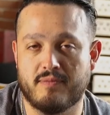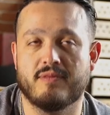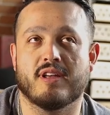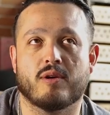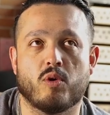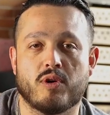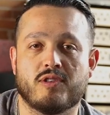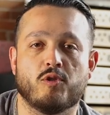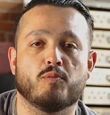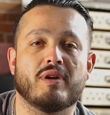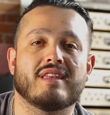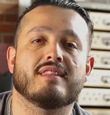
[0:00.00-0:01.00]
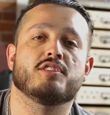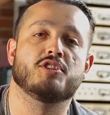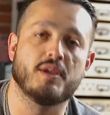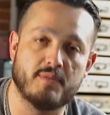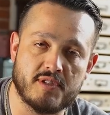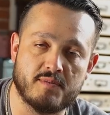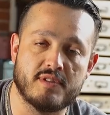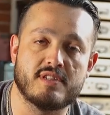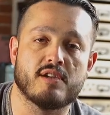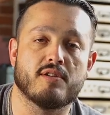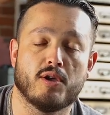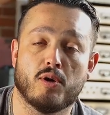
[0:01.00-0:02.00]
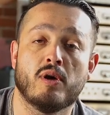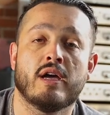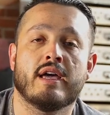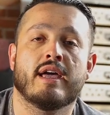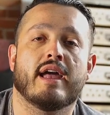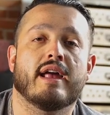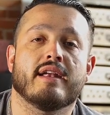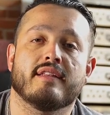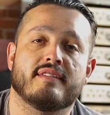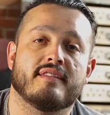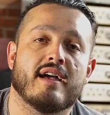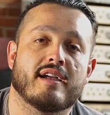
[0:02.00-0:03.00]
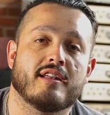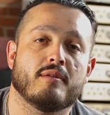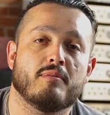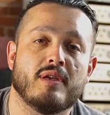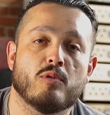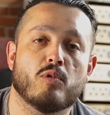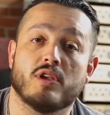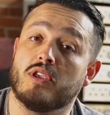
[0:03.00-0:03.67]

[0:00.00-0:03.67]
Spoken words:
They're going to pick the cheapest material, and it's not going to be what